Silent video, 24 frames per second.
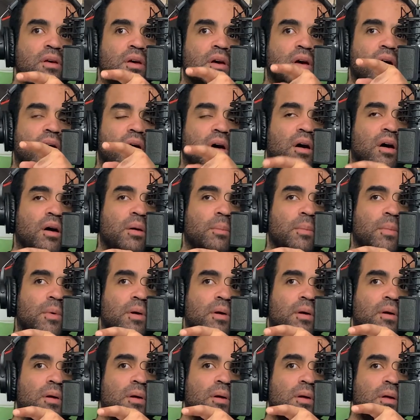
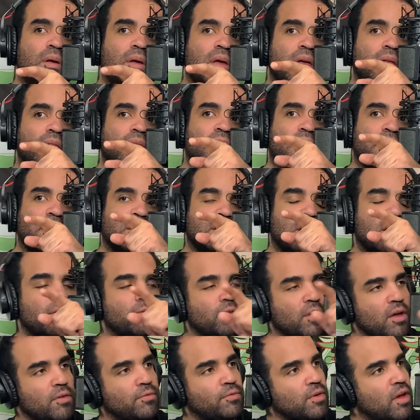like
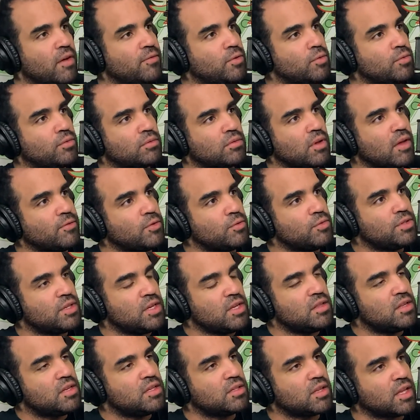have you
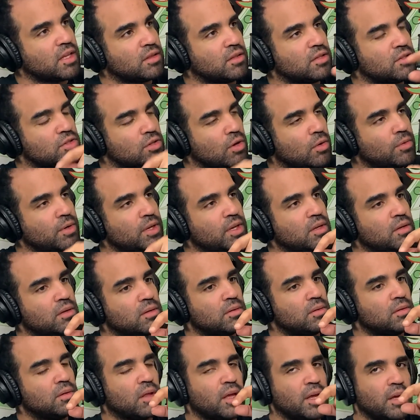seen this, like the Sony,
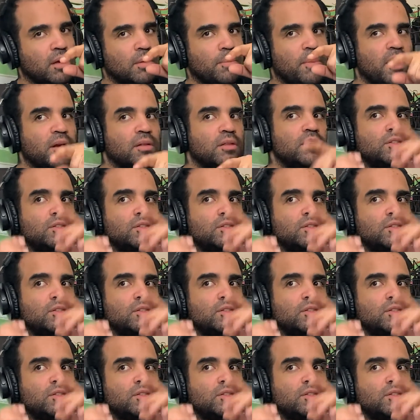like apparently